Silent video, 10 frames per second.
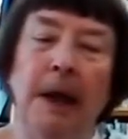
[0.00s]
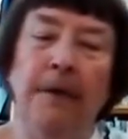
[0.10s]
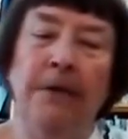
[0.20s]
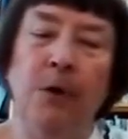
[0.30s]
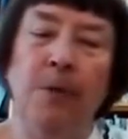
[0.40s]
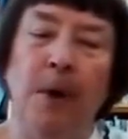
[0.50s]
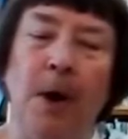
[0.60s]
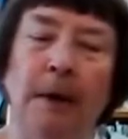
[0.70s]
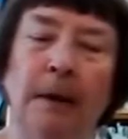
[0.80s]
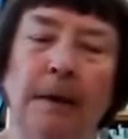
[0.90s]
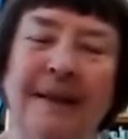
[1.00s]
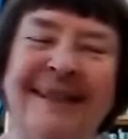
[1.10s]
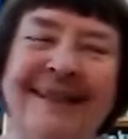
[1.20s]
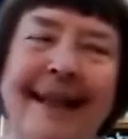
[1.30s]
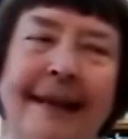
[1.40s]
if you bought the
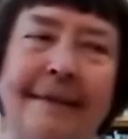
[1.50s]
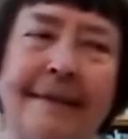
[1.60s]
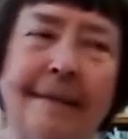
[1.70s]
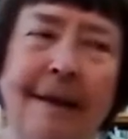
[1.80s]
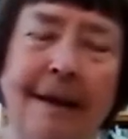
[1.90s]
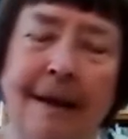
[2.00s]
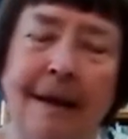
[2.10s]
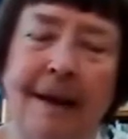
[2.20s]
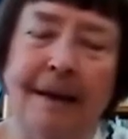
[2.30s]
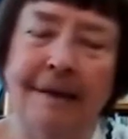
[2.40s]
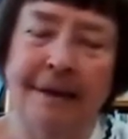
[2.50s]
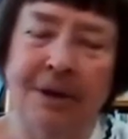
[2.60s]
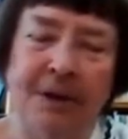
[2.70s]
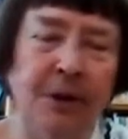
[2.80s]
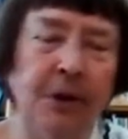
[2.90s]
sets, I
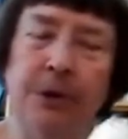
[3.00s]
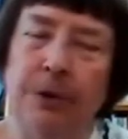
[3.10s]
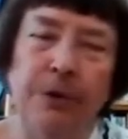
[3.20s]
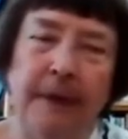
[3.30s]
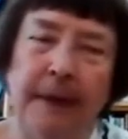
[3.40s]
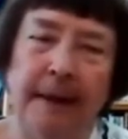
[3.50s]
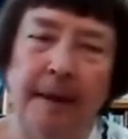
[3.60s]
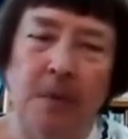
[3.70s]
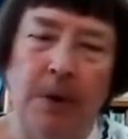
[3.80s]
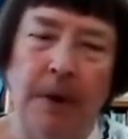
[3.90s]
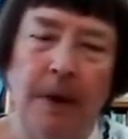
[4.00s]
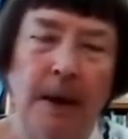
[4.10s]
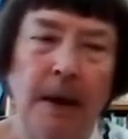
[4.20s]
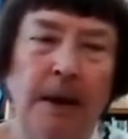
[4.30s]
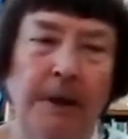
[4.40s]
suggested you don't do that anymore
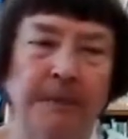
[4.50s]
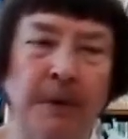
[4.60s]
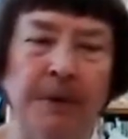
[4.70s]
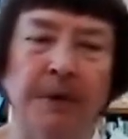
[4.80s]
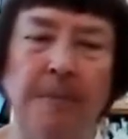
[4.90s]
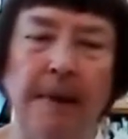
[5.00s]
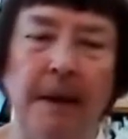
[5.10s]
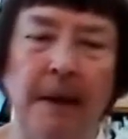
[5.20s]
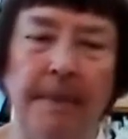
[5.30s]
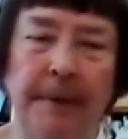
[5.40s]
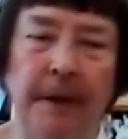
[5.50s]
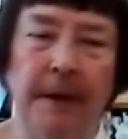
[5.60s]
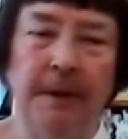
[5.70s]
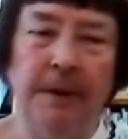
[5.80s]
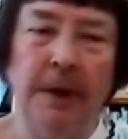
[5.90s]
because most of the big
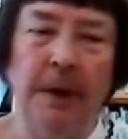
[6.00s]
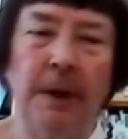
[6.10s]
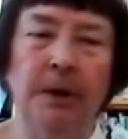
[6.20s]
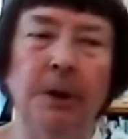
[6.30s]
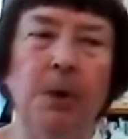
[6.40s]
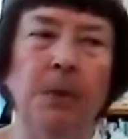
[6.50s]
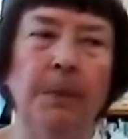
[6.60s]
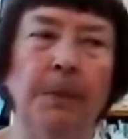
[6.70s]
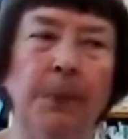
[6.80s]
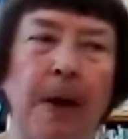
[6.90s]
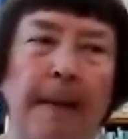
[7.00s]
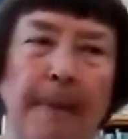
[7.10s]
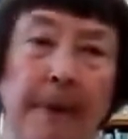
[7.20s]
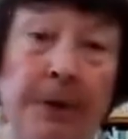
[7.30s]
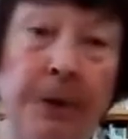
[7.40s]
companies don't
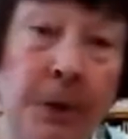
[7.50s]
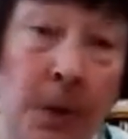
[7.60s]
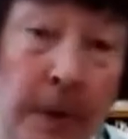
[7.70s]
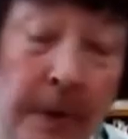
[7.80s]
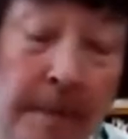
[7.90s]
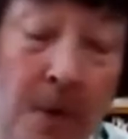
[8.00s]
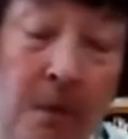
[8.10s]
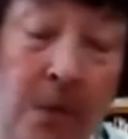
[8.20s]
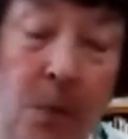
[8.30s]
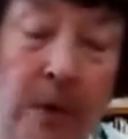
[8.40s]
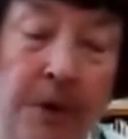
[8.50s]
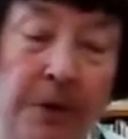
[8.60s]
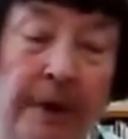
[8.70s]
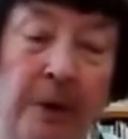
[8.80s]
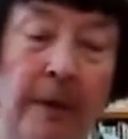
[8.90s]
properly store them over the
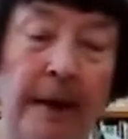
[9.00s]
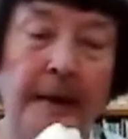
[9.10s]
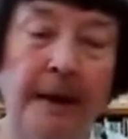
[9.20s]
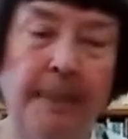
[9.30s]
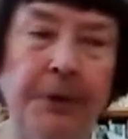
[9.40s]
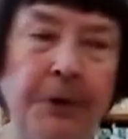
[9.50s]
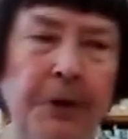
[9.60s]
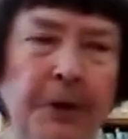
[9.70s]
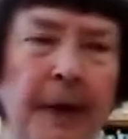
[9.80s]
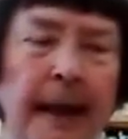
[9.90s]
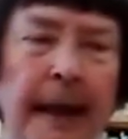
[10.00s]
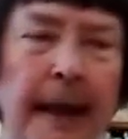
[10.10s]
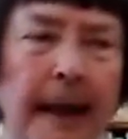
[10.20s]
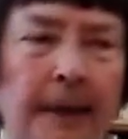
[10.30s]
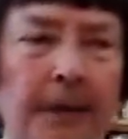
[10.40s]
winter at the right temperature.
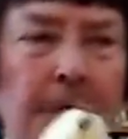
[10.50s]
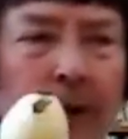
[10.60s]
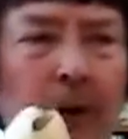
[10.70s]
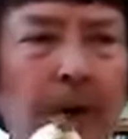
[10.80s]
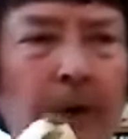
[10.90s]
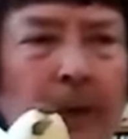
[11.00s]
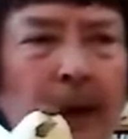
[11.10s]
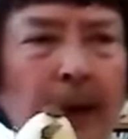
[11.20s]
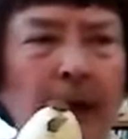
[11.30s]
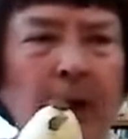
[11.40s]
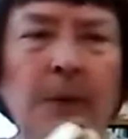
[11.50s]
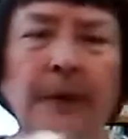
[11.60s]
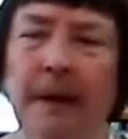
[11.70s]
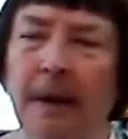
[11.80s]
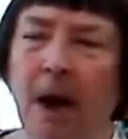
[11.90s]
And so you
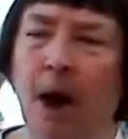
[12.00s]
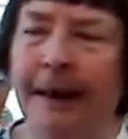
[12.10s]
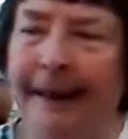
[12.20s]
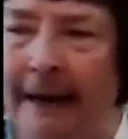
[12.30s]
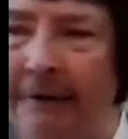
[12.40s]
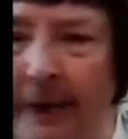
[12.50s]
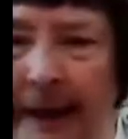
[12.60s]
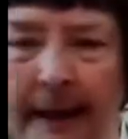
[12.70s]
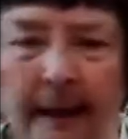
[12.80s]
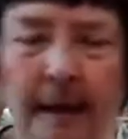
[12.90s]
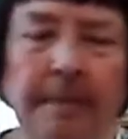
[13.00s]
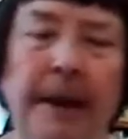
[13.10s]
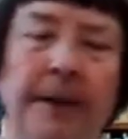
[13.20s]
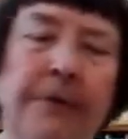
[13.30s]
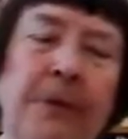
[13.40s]
will hardly ever get a
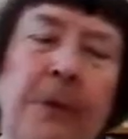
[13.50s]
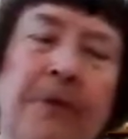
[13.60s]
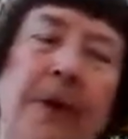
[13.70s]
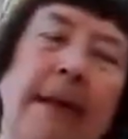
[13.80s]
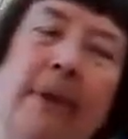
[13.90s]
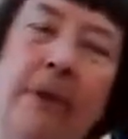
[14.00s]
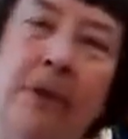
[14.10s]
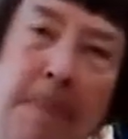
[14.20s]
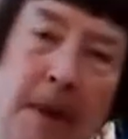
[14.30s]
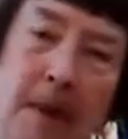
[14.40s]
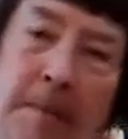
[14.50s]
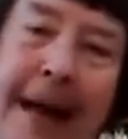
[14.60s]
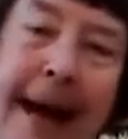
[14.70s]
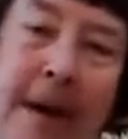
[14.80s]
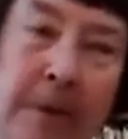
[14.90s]
big 4 or 5 inch bulb
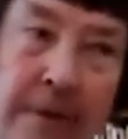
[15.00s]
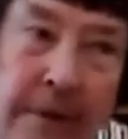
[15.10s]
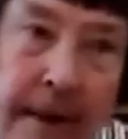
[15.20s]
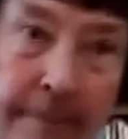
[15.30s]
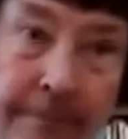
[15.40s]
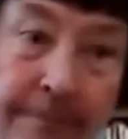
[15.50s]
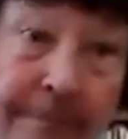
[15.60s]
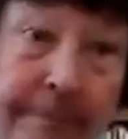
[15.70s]
out of them.